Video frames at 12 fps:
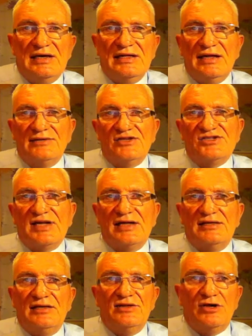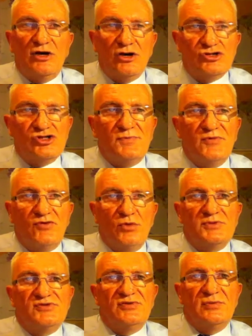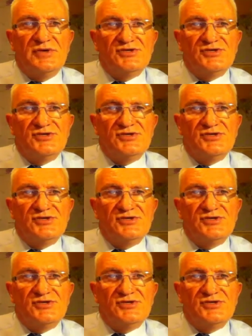in understanding the cost performance of the